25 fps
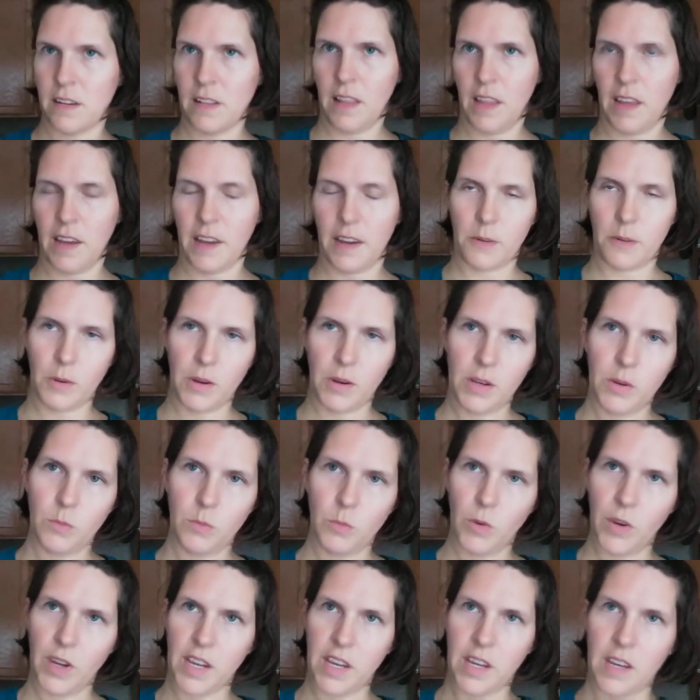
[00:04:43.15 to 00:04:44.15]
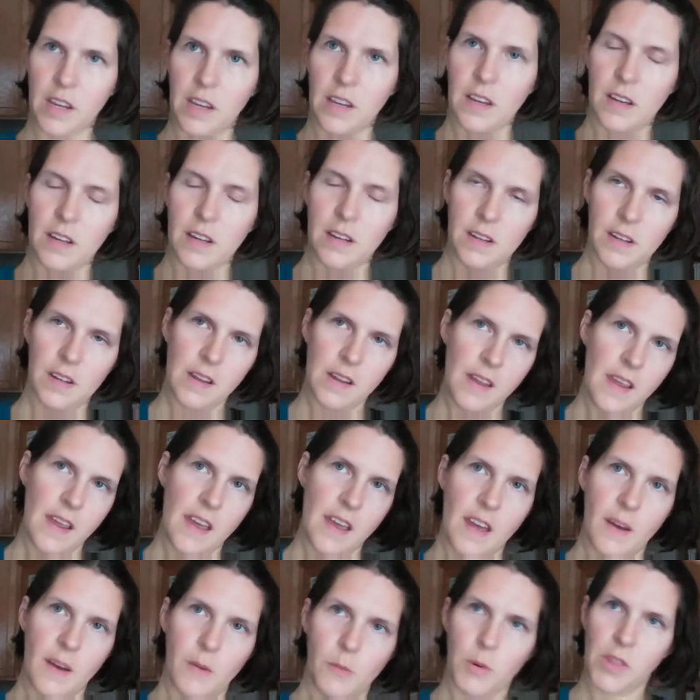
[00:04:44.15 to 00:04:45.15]
like green wig
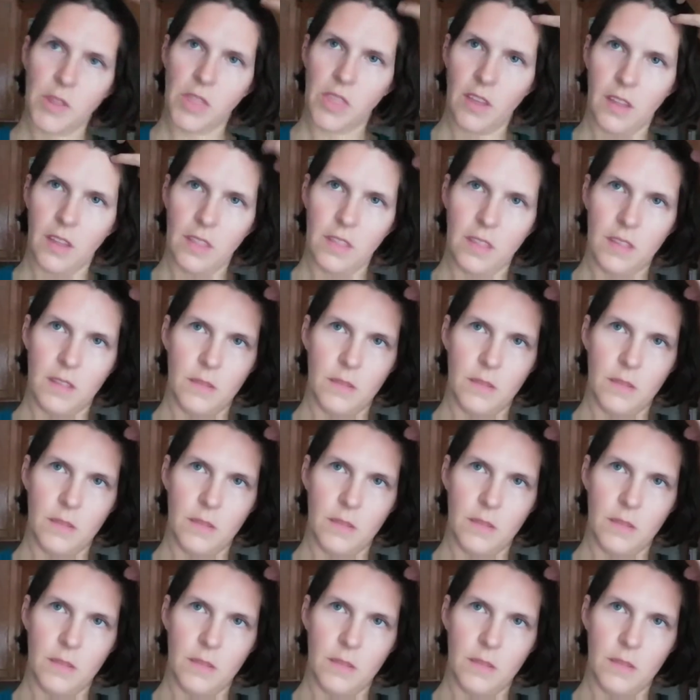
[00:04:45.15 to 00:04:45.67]
with a